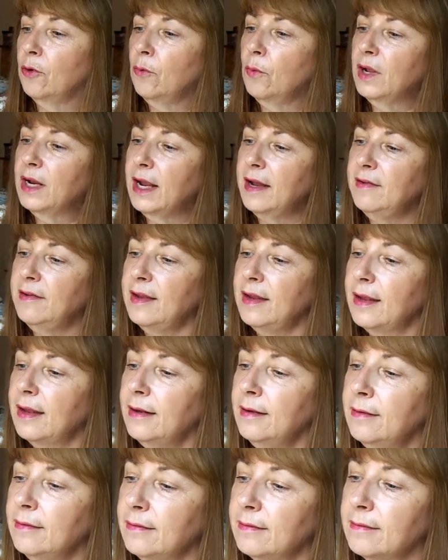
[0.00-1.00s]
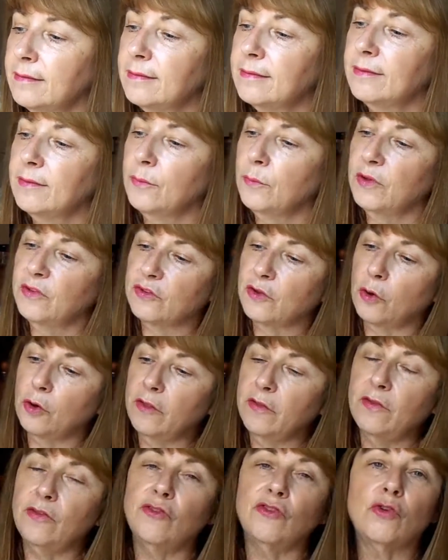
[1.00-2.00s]
what I did was go to
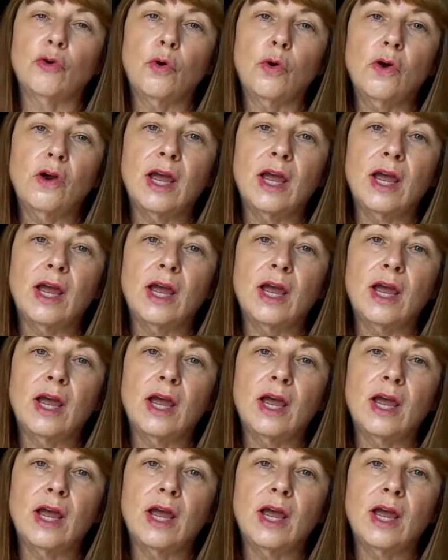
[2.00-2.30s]
the store.